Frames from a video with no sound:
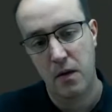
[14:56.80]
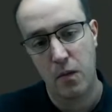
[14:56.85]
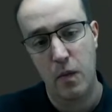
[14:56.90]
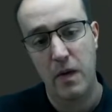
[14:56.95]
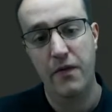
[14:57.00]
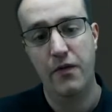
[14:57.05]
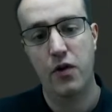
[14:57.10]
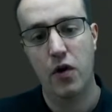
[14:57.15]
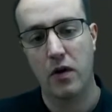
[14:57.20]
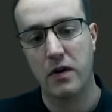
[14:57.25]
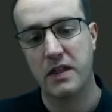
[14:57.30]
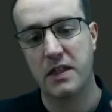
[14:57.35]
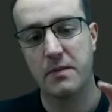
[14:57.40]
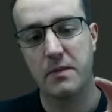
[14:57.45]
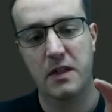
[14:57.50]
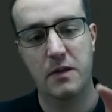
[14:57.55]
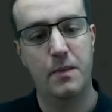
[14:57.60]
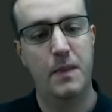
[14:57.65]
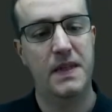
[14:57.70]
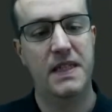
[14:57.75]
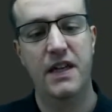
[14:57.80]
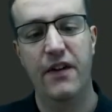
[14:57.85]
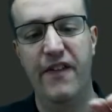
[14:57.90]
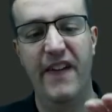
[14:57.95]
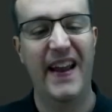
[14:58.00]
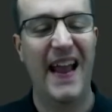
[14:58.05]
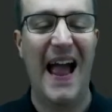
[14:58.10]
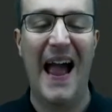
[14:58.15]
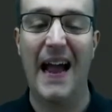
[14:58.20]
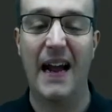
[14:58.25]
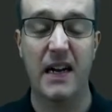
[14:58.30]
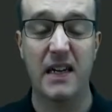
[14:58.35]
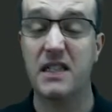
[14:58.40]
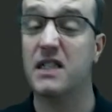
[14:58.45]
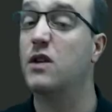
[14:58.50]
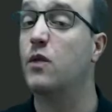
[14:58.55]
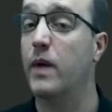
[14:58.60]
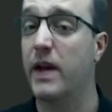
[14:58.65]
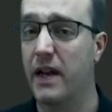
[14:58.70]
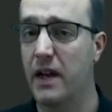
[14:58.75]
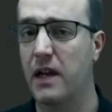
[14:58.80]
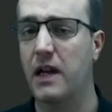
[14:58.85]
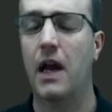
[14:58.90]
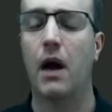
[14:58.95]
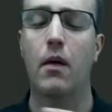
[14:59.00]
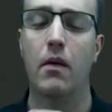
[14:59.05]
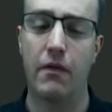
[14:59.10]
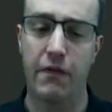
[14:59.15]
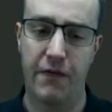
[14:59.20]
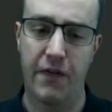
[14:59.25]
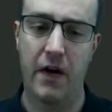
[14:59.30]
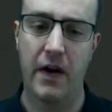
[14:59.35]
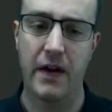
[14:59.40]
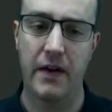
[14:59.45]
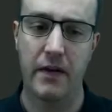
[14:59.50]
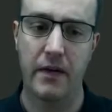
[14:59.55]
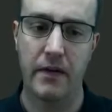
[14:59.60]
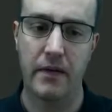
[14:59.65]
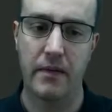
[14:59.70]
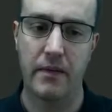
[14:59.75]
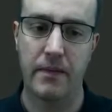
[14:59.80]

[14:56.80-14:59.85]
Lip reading: we've got some specific hangers that we can go and find.